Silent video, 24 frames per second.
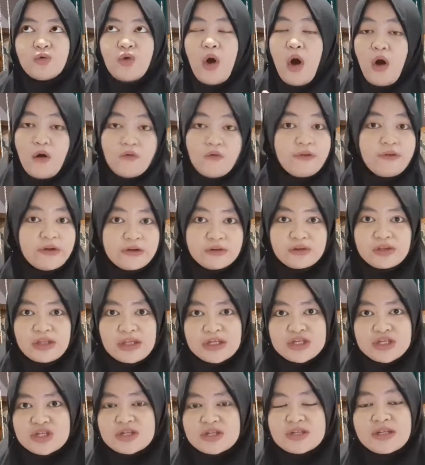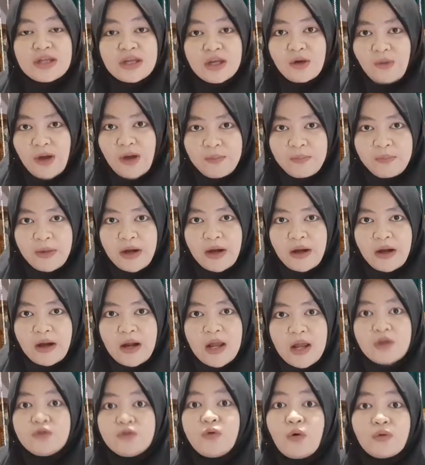overteach the grammar.
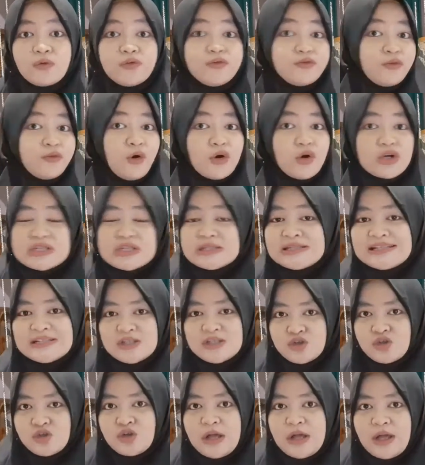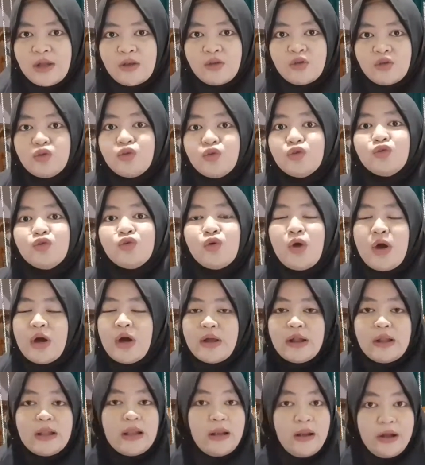Don't force the student to
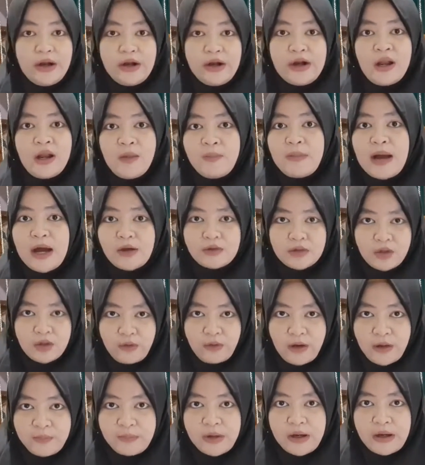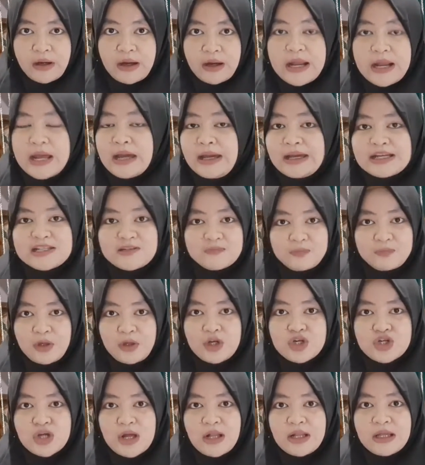learn about grammar,
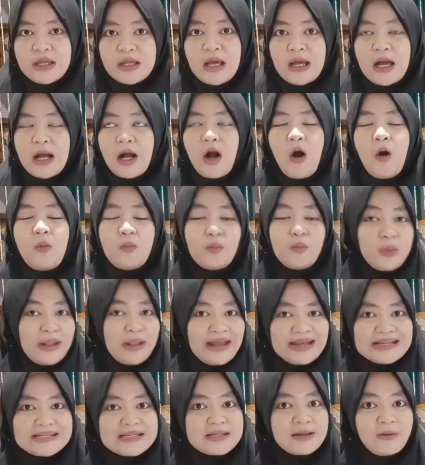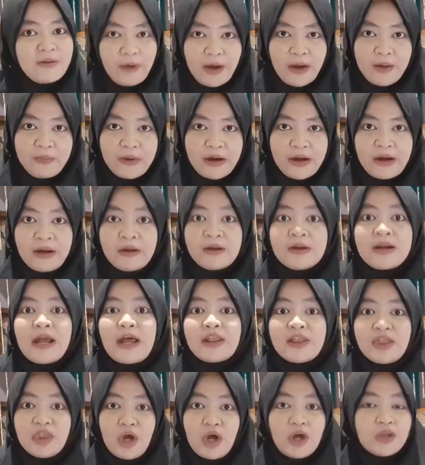especially a complex grammar
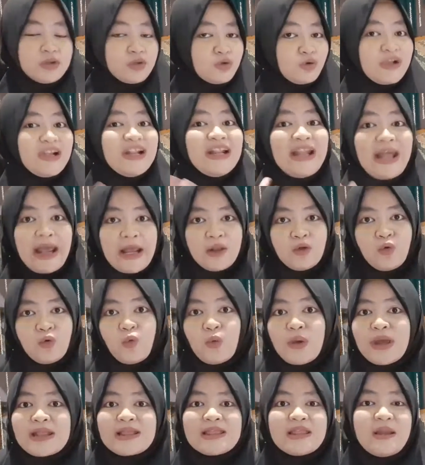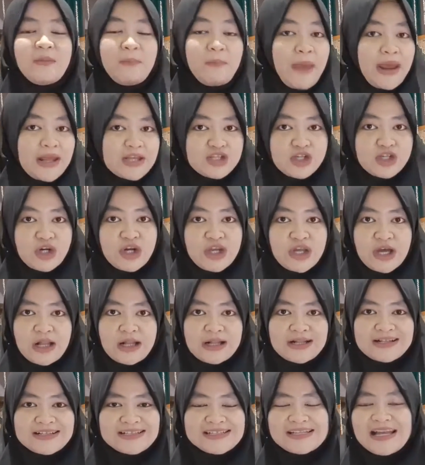that not relate with the
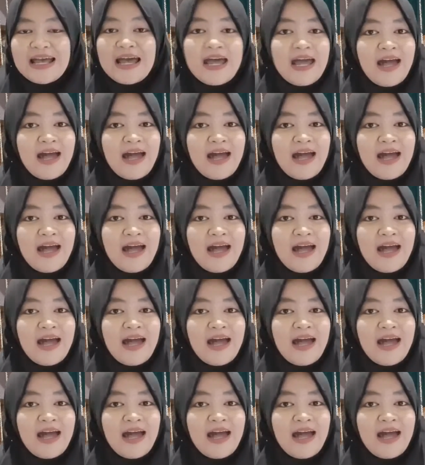materials.